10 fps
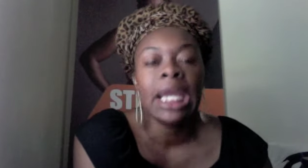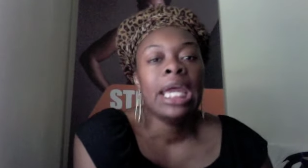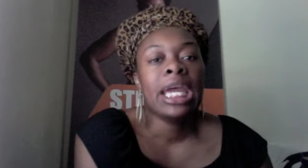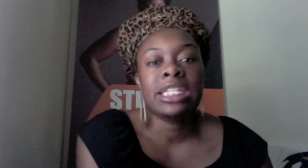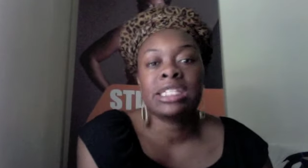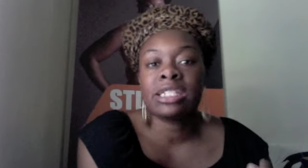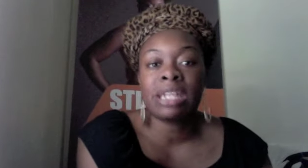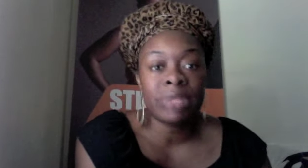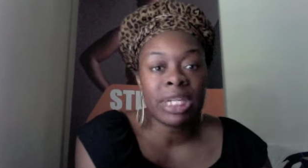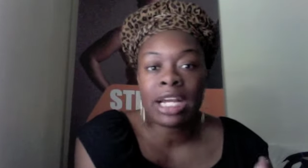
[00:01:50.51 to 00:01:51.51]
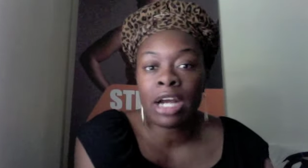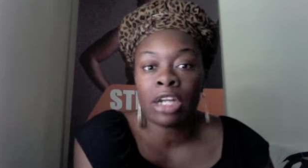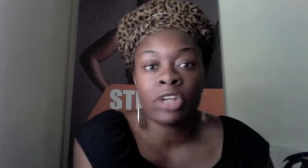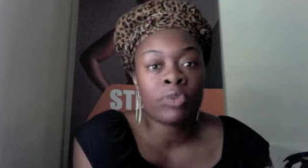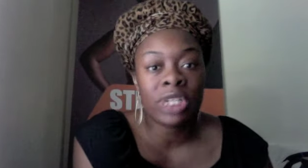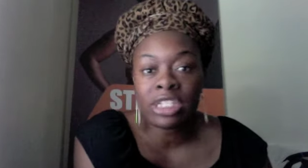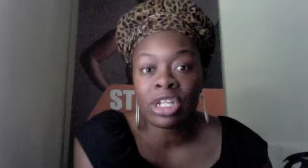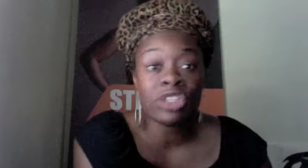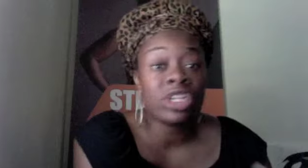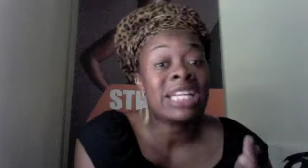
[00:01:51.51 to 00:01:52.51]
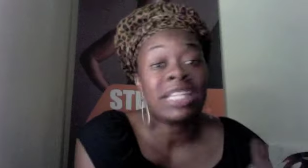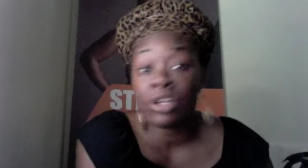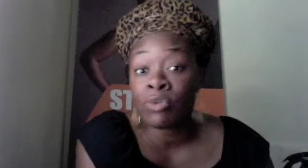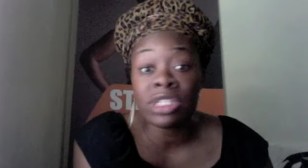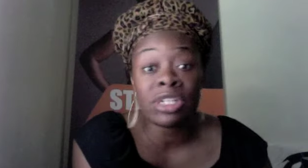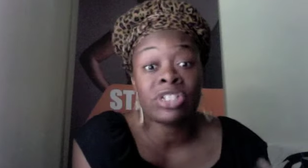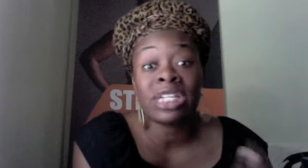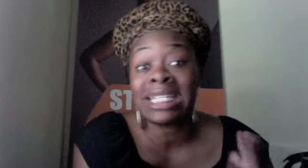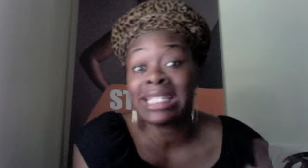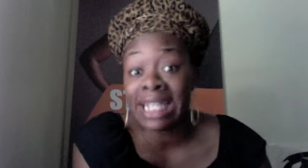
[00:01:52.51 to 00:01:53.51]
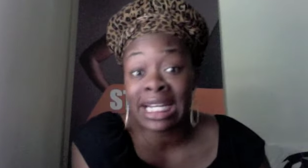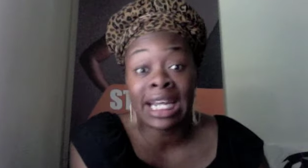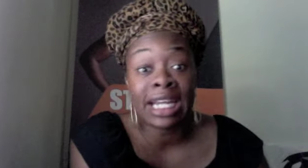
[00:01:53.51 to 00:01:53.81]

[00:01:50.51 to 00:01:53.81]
it's something they call it in research. They did research and they seen it,